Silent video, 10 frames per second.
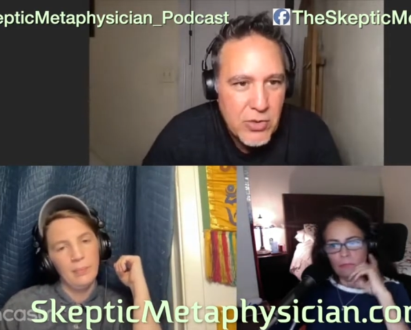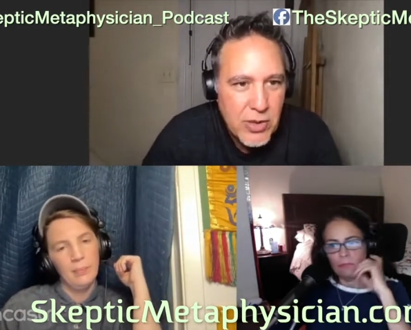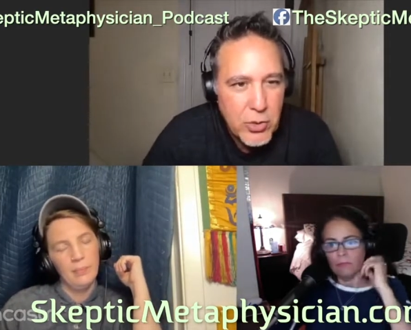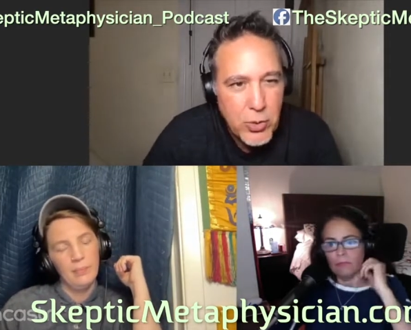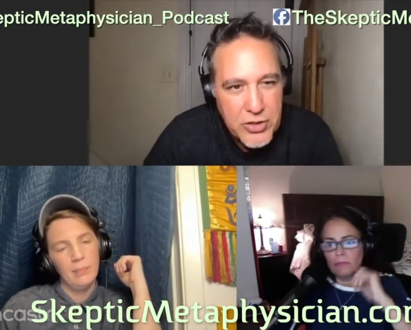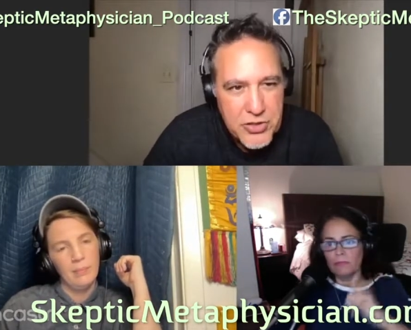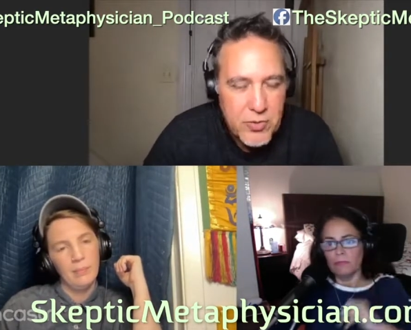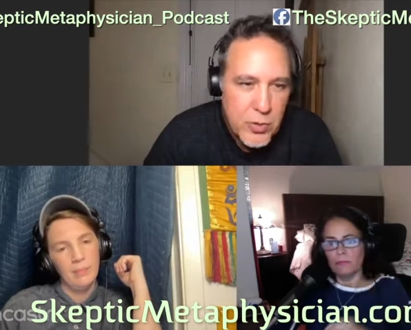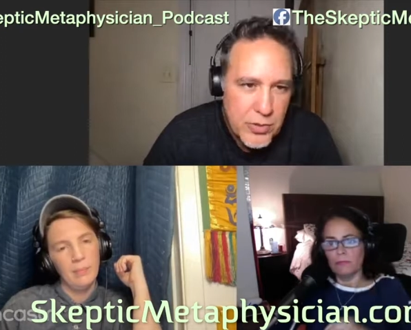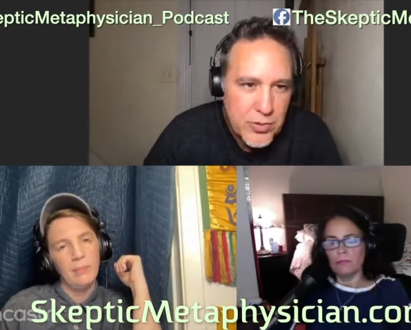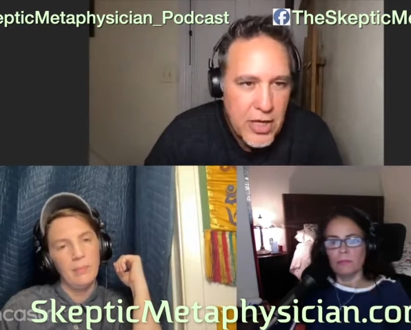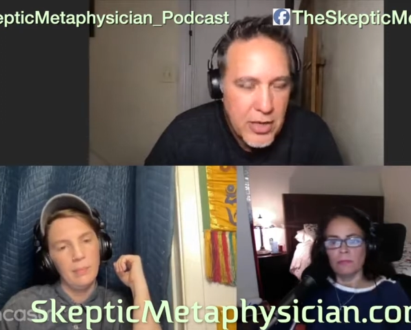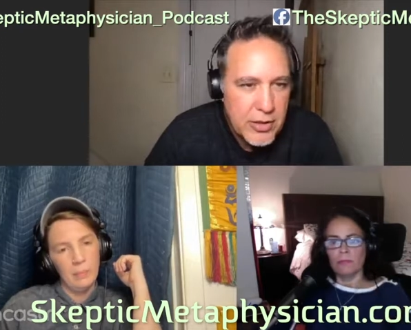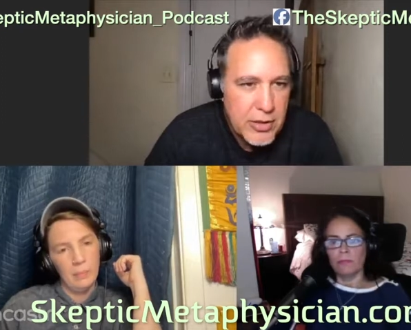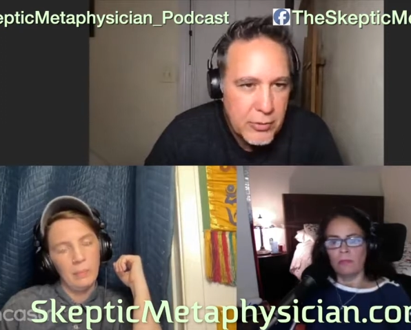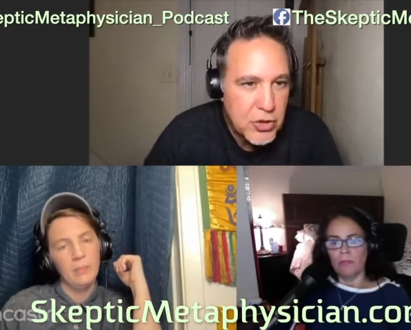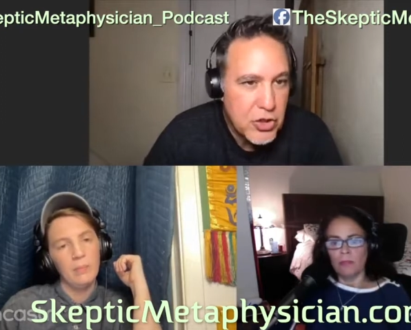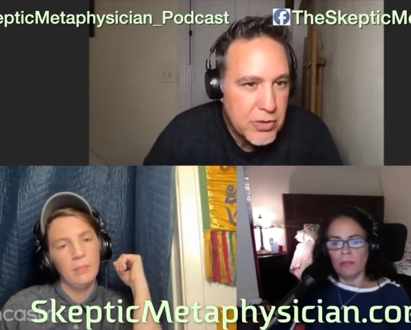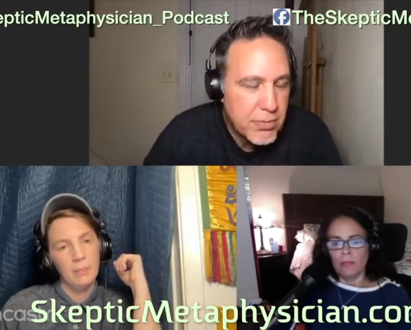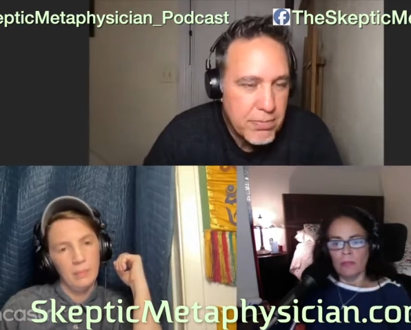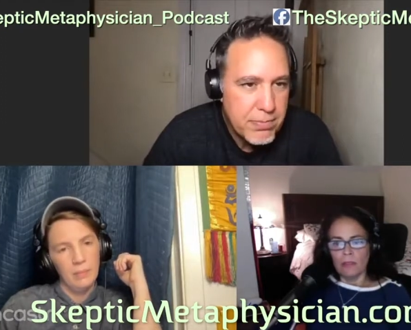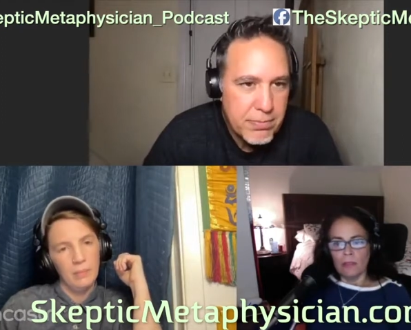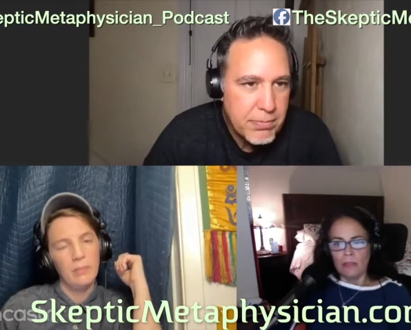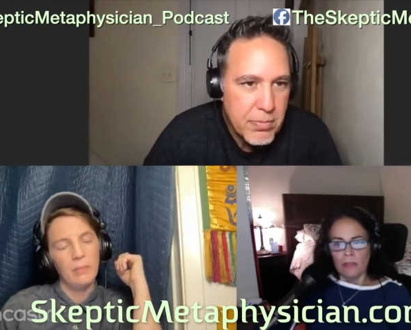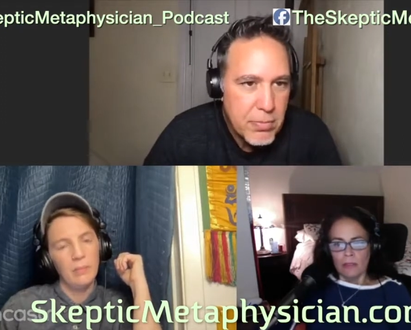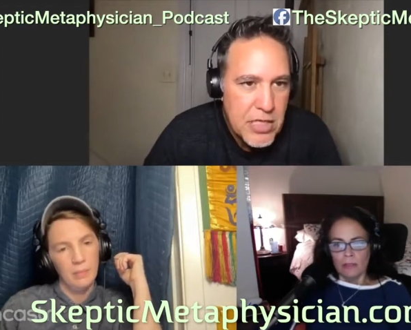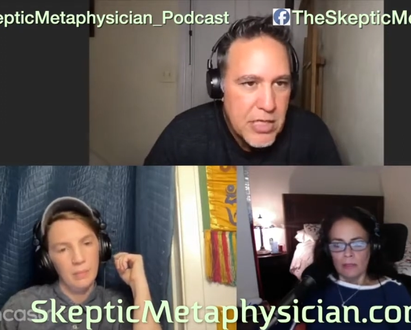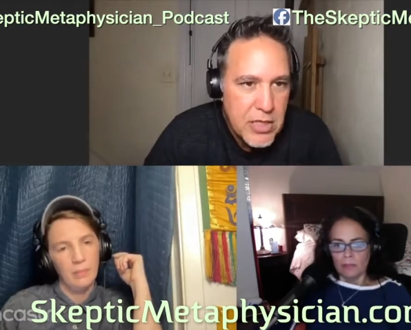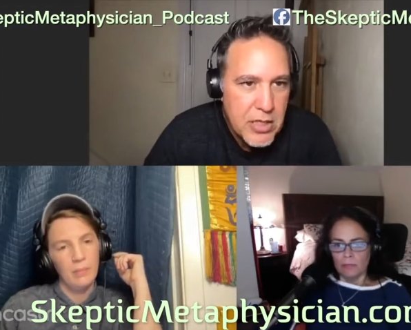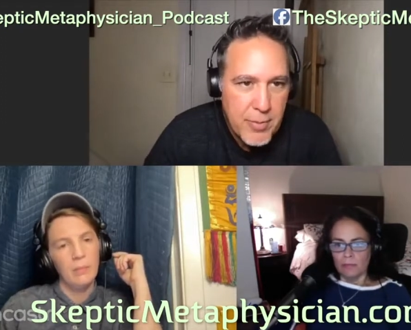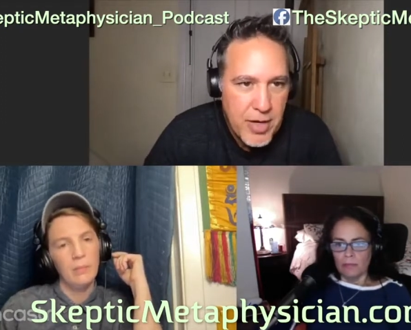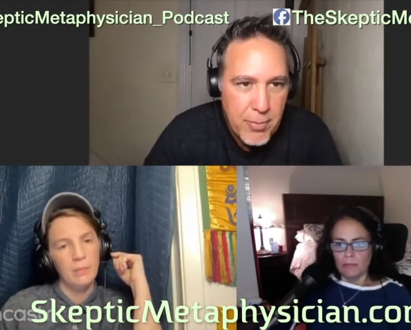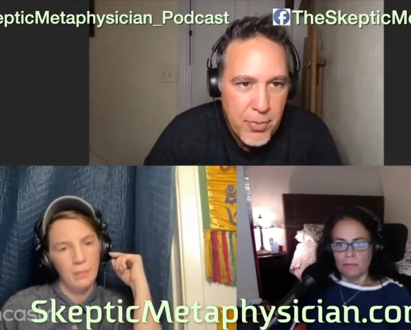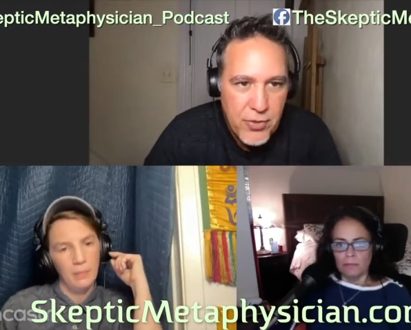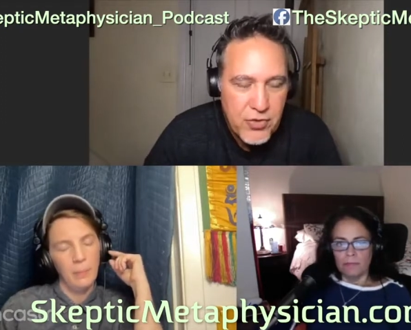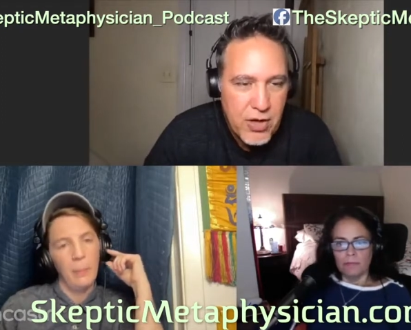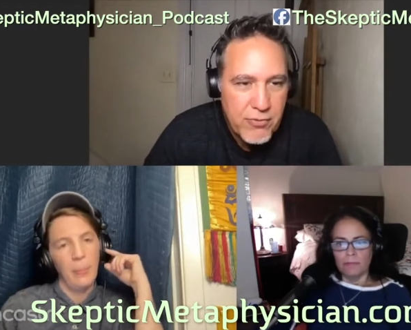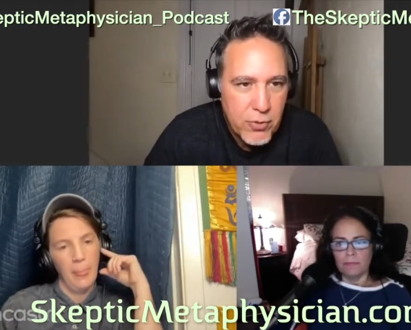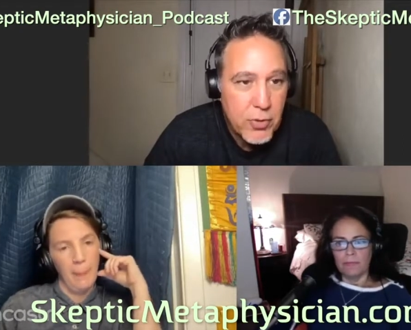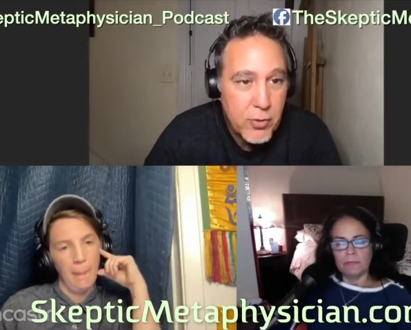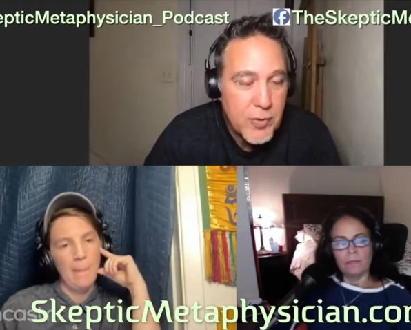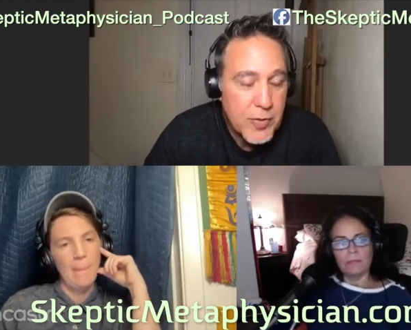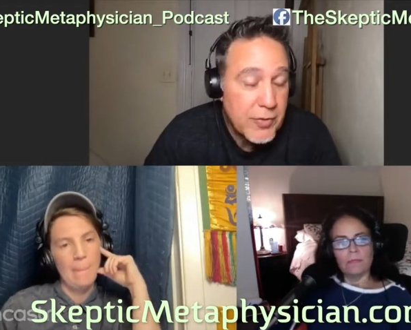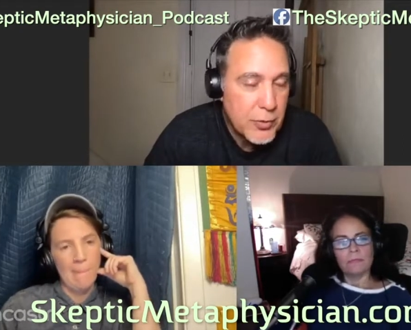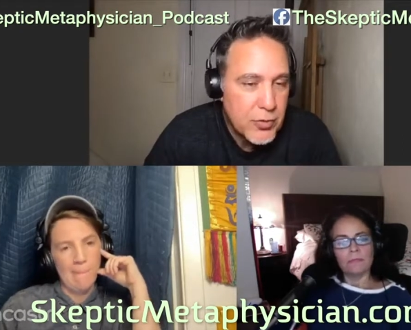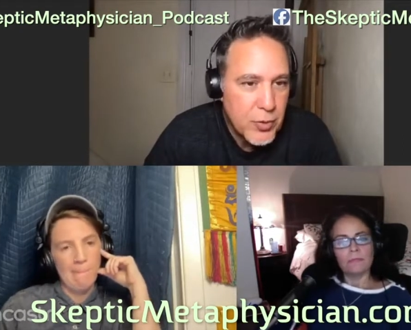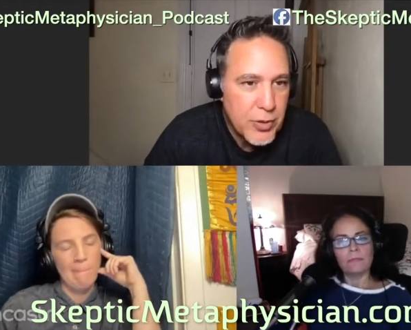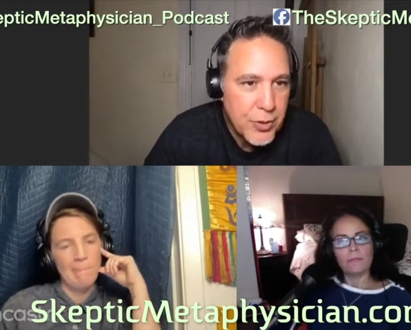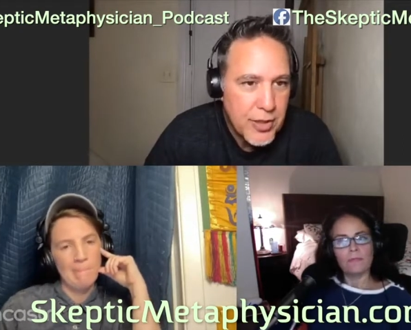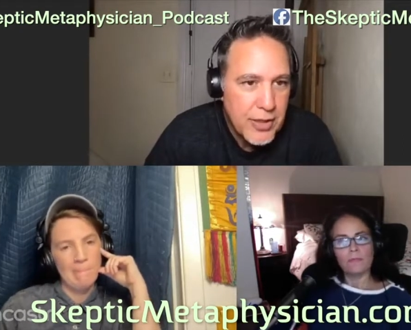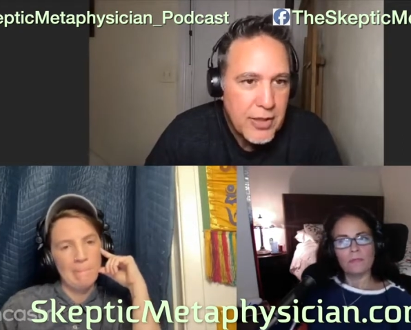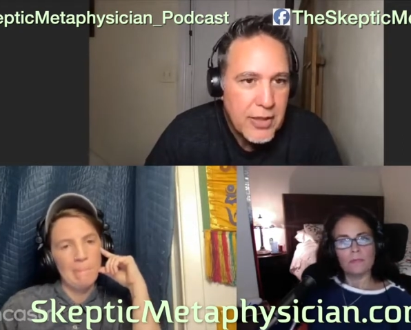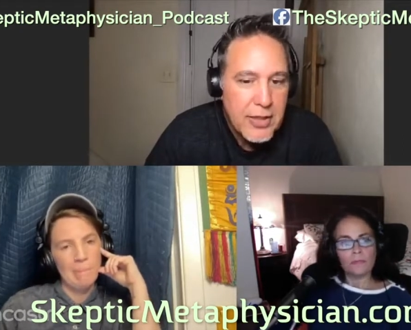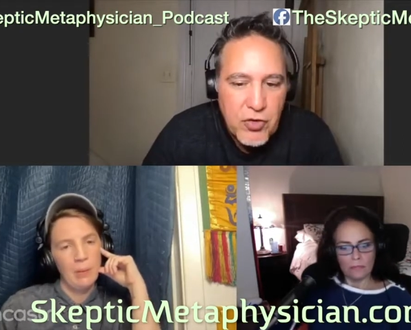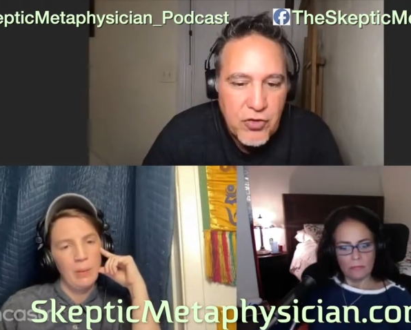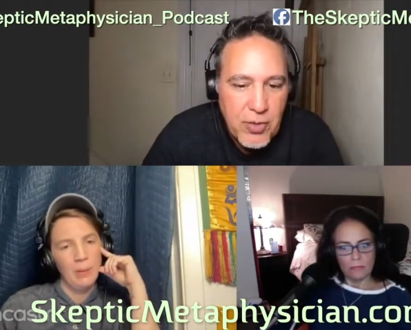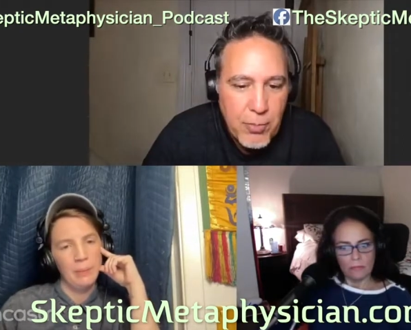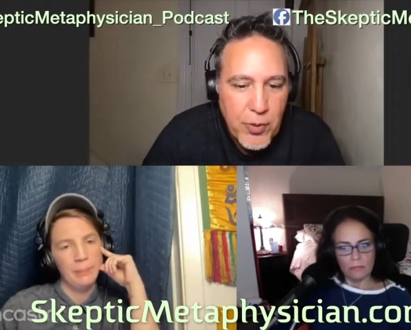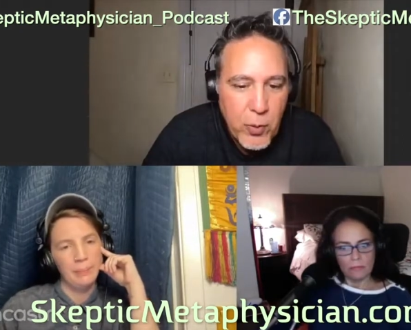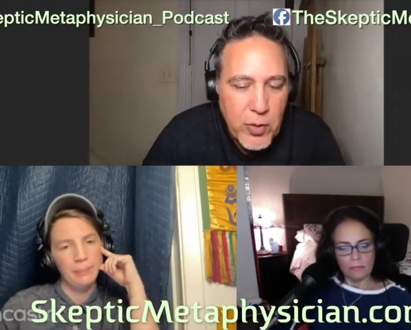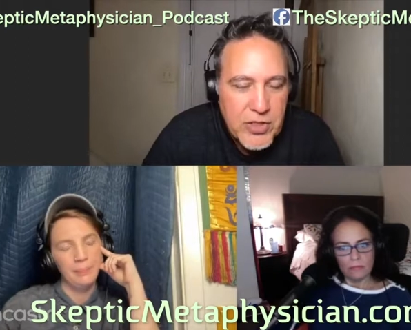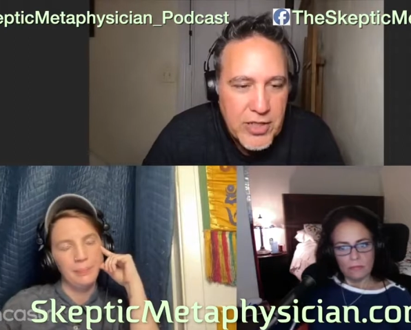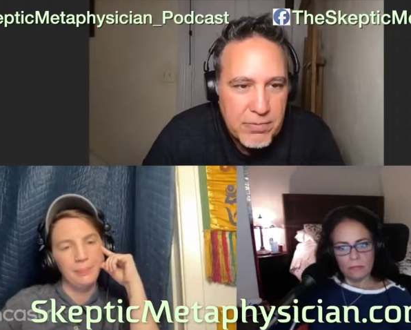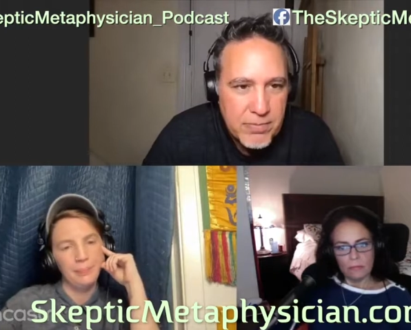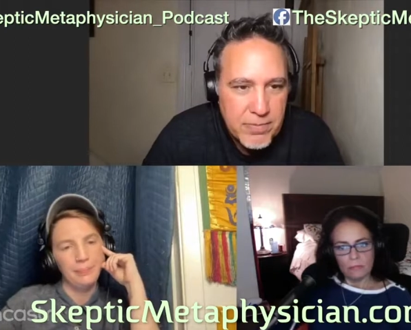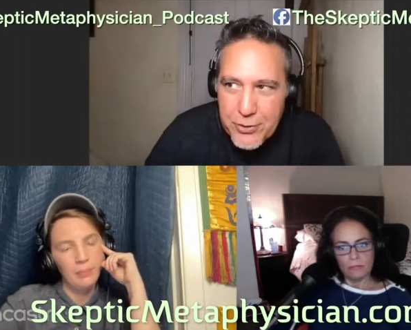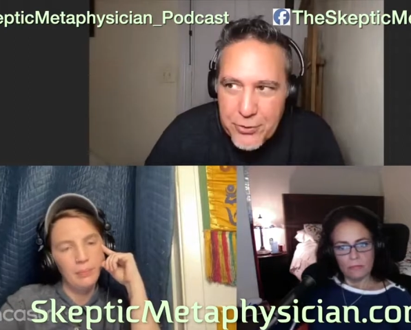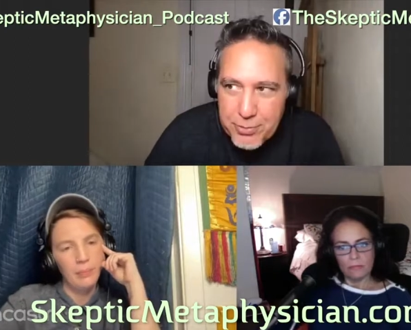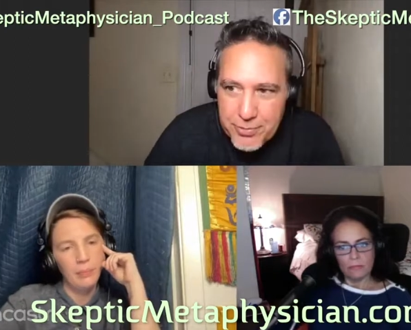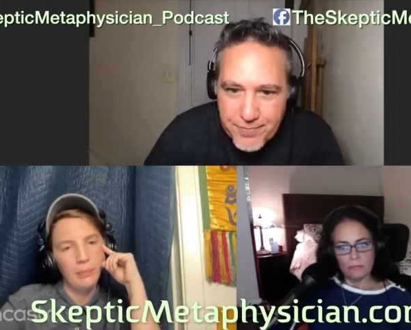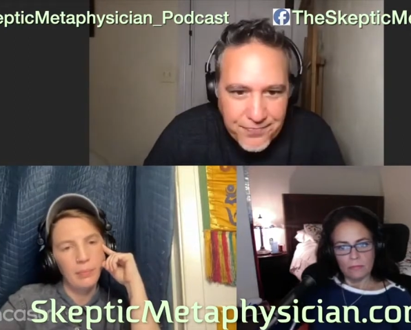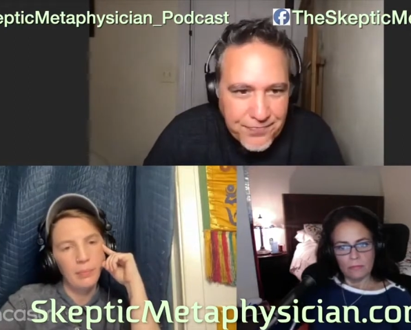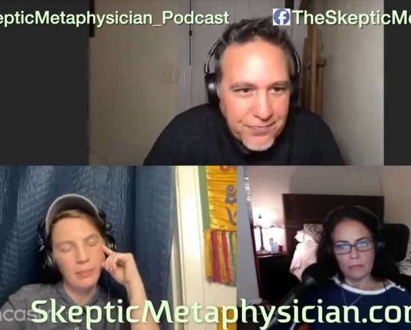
Speaker 1: So I question whether or not it was just me coming up with stuff or if it was a real thing. So at some point, once I get a grip,